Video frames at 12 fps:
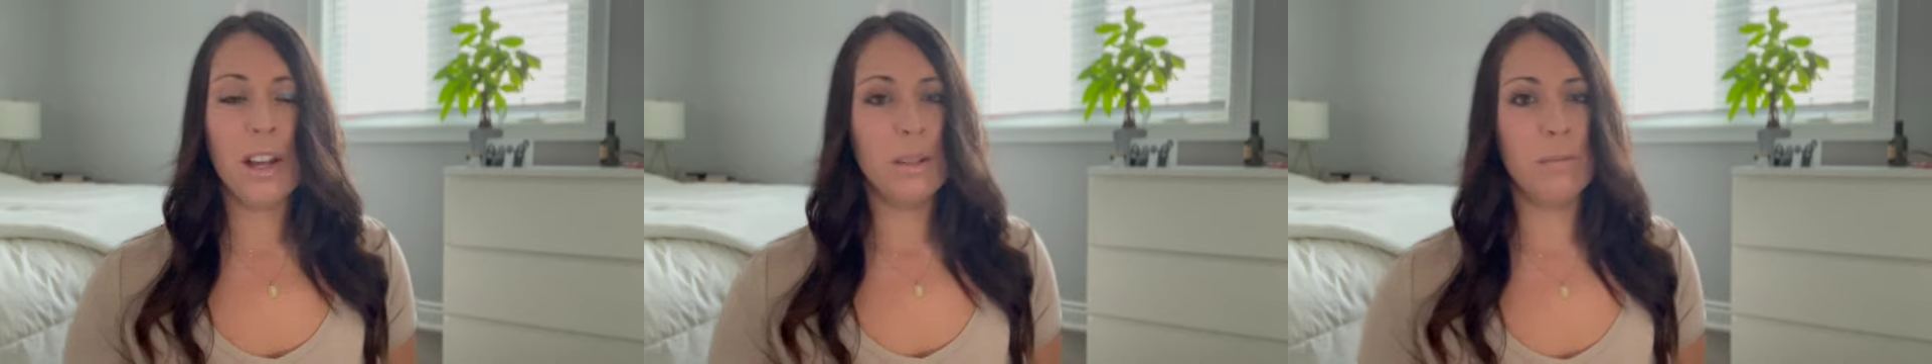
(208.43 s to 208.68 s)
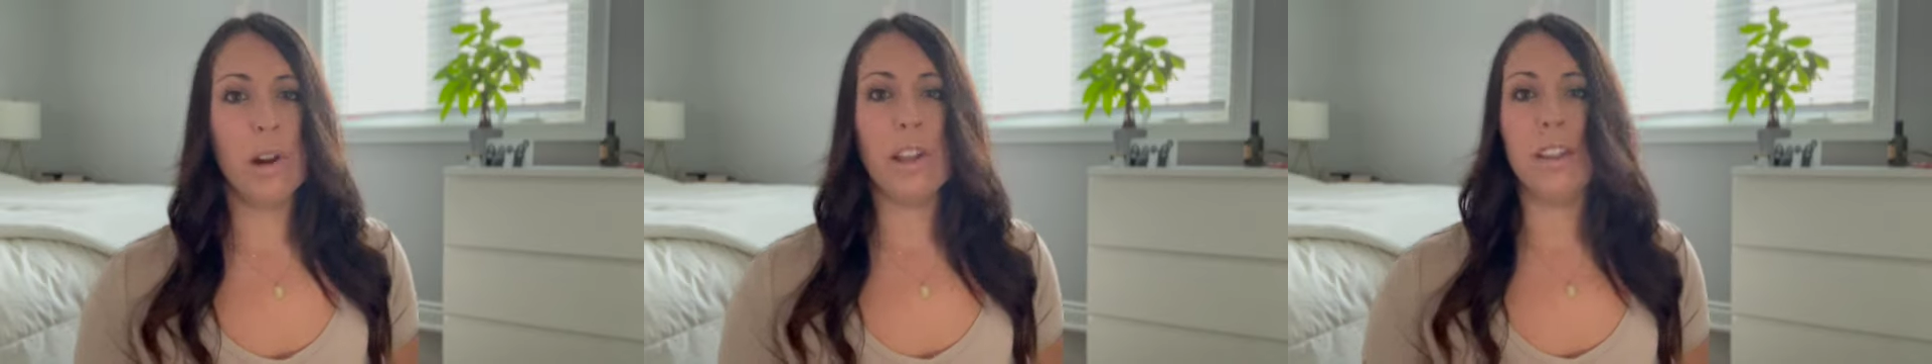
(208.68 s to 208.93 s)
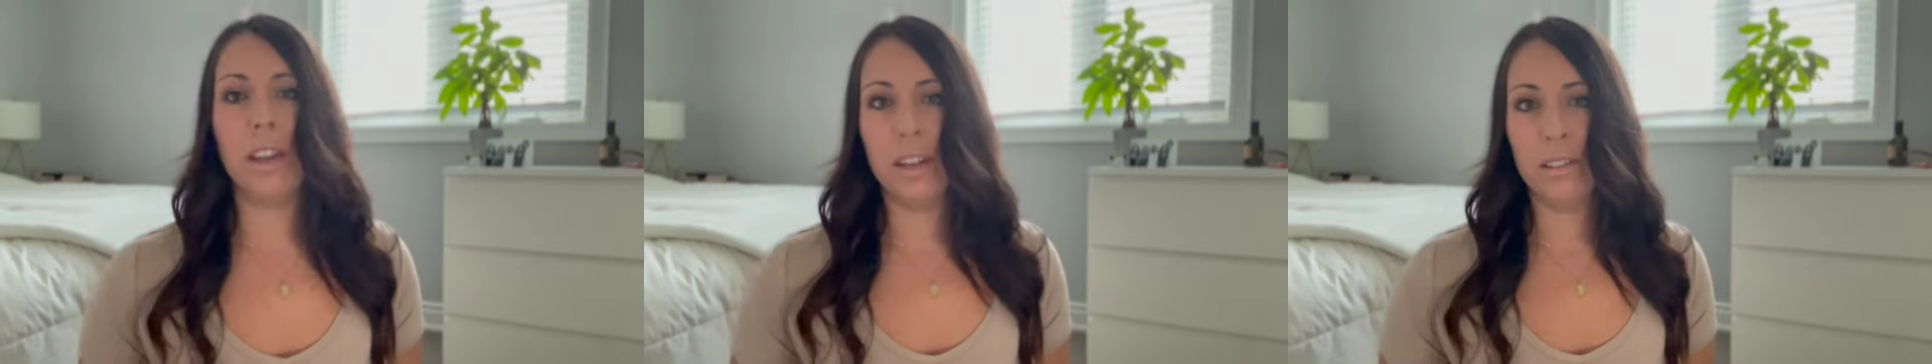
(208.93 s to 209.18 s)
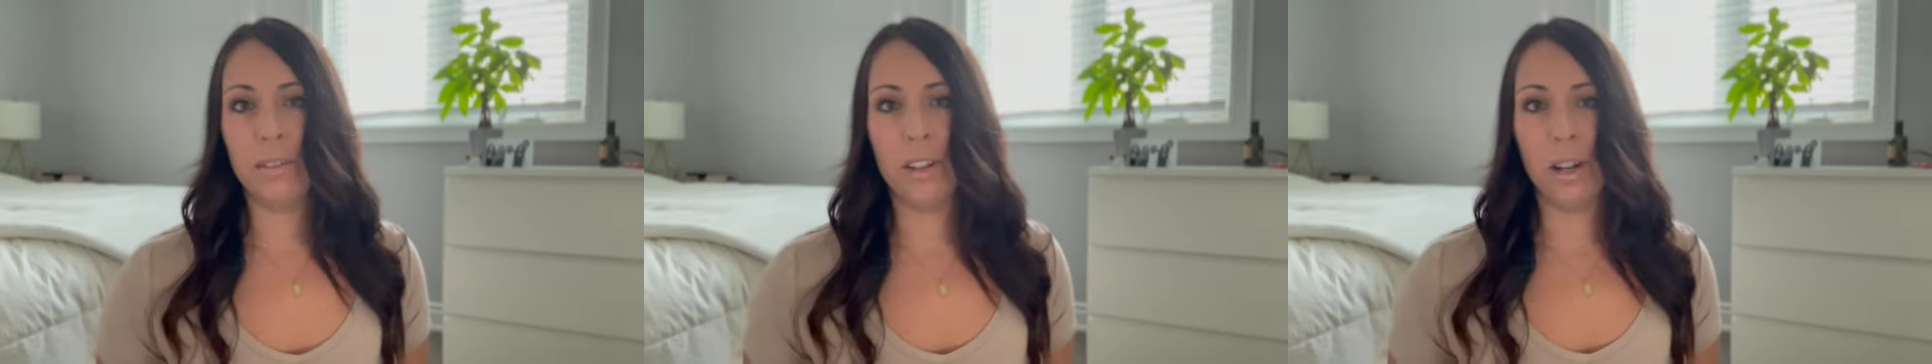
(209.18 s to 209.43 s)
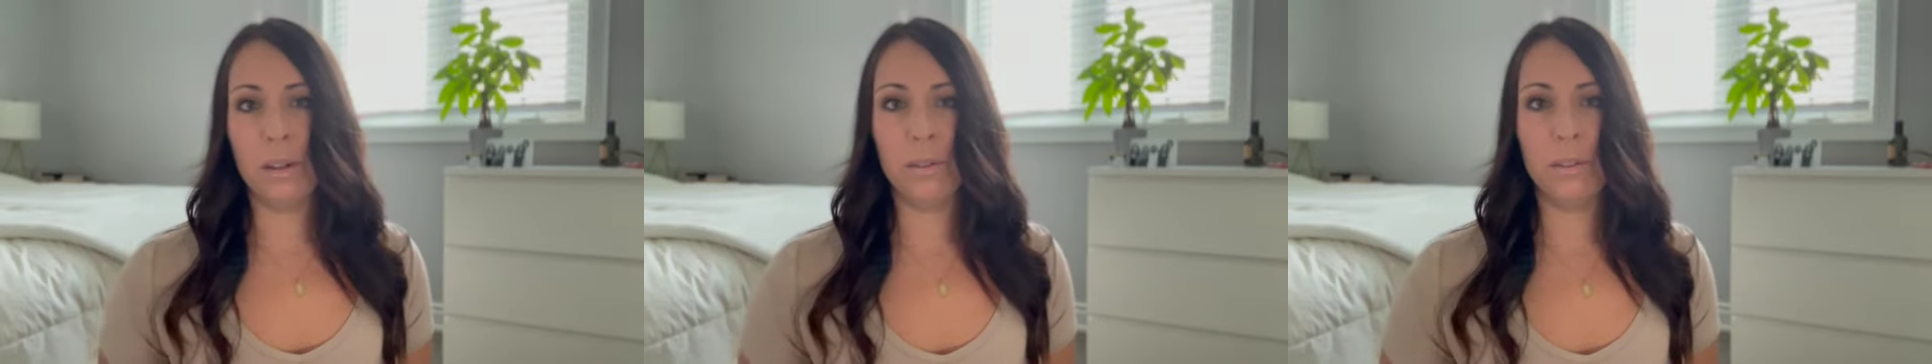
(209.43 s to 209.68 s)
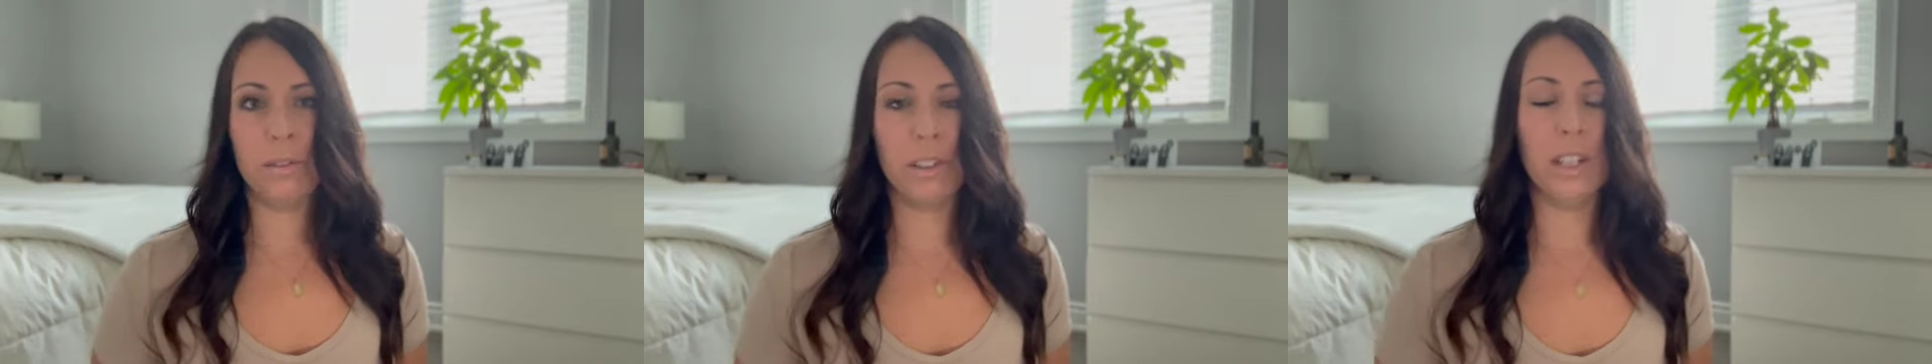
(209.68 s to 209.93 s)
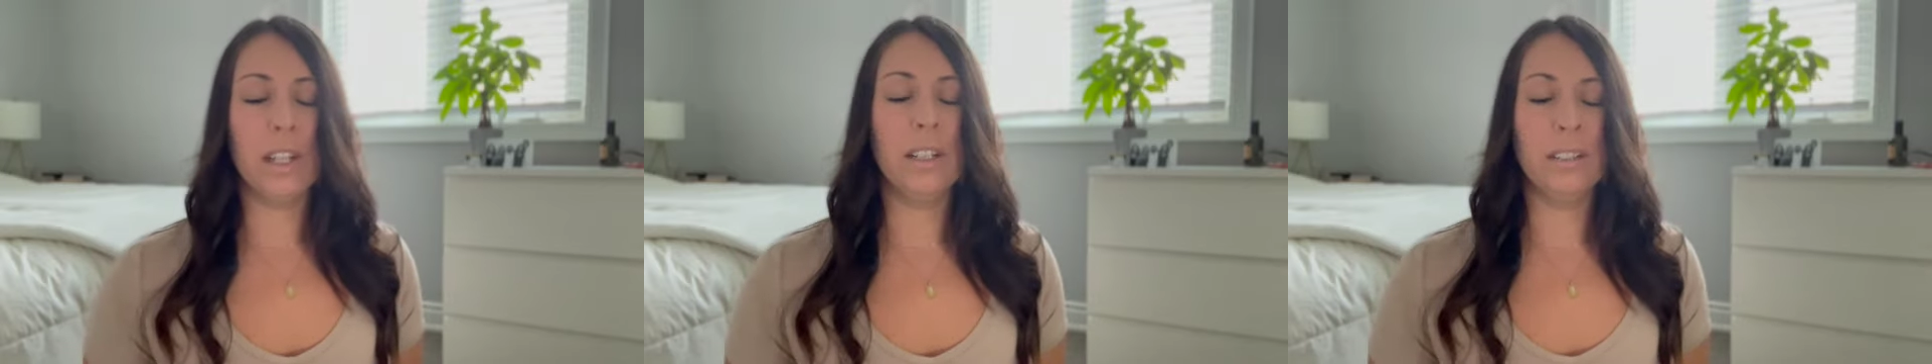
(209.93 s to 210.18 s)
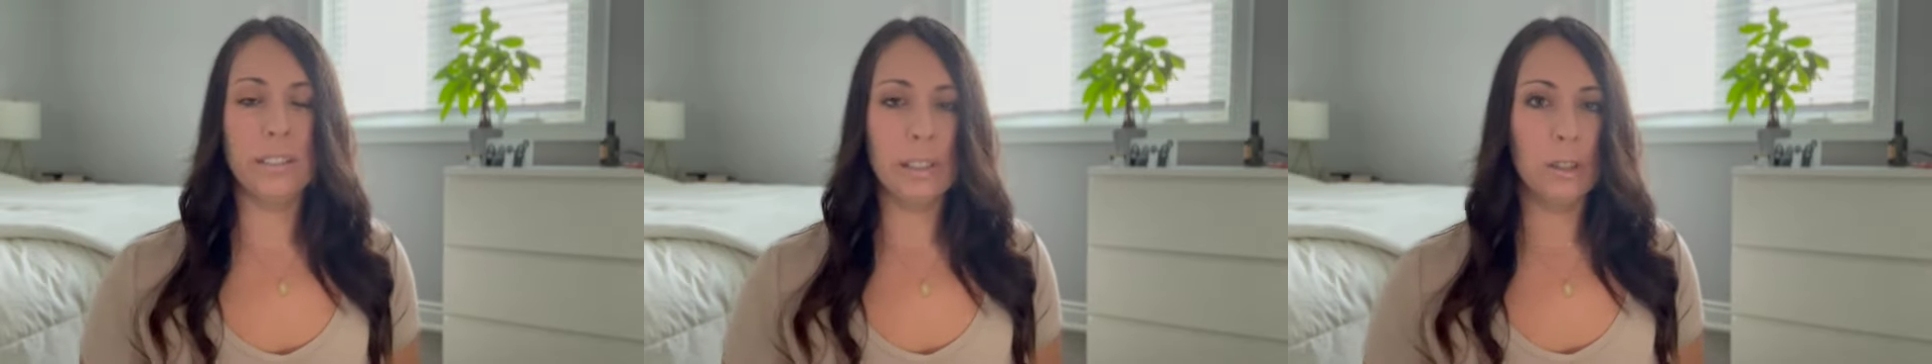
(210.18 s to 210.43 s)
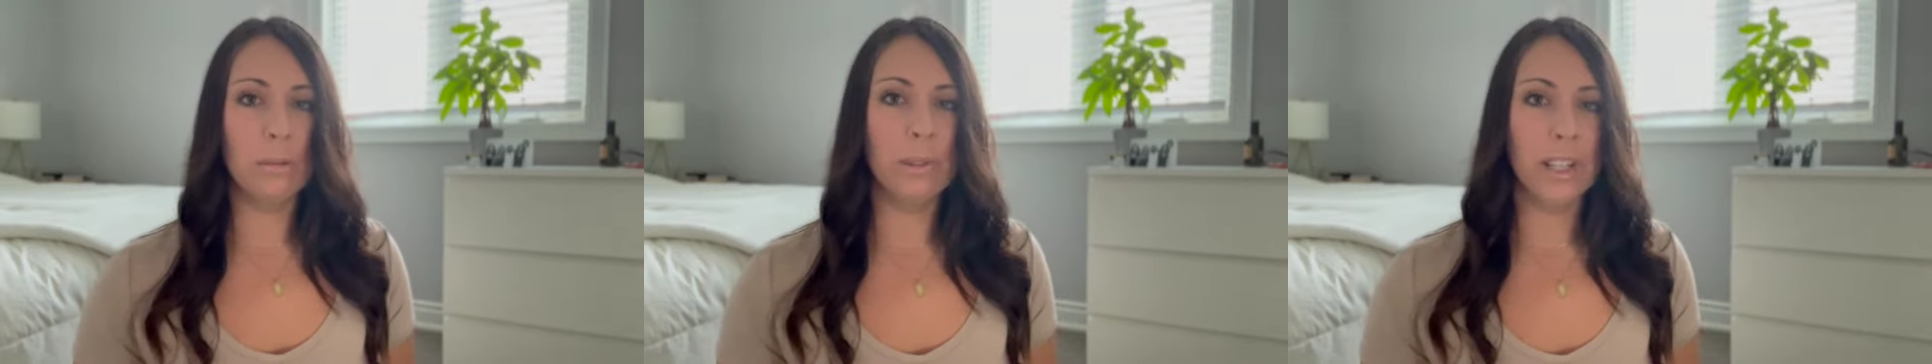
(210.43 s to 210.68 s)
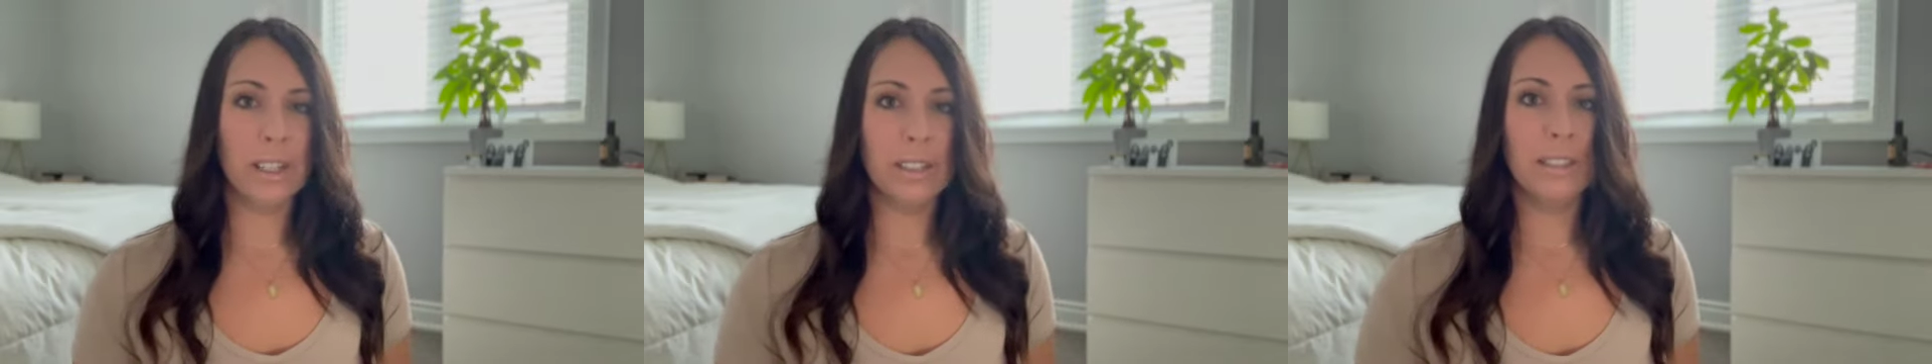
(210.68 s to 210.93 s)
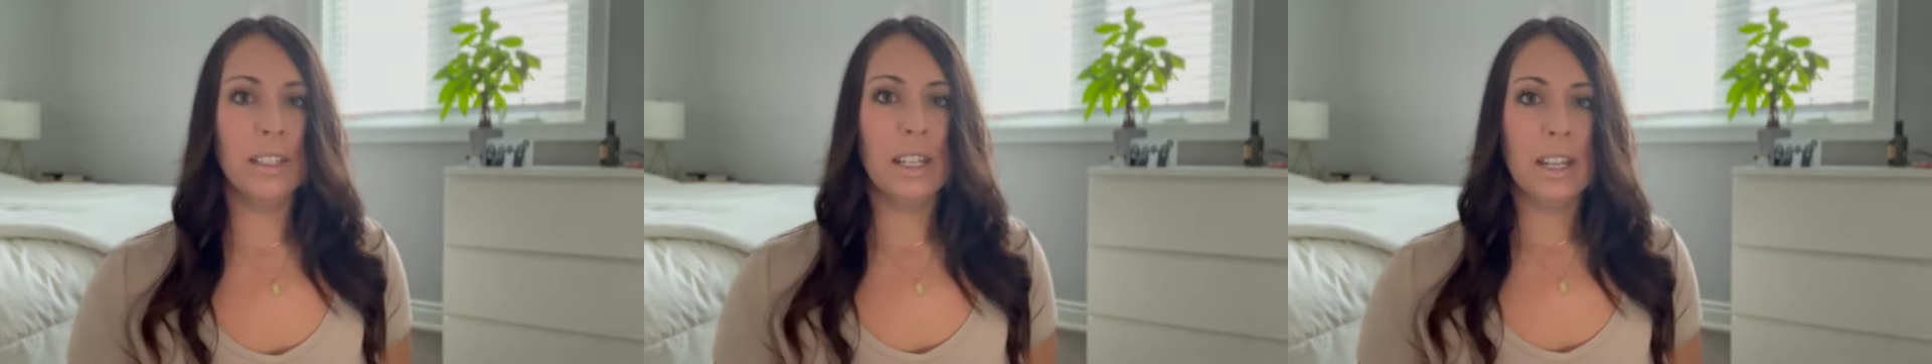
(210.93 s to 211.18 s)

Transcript: and by the end of it, I was feeling a little bit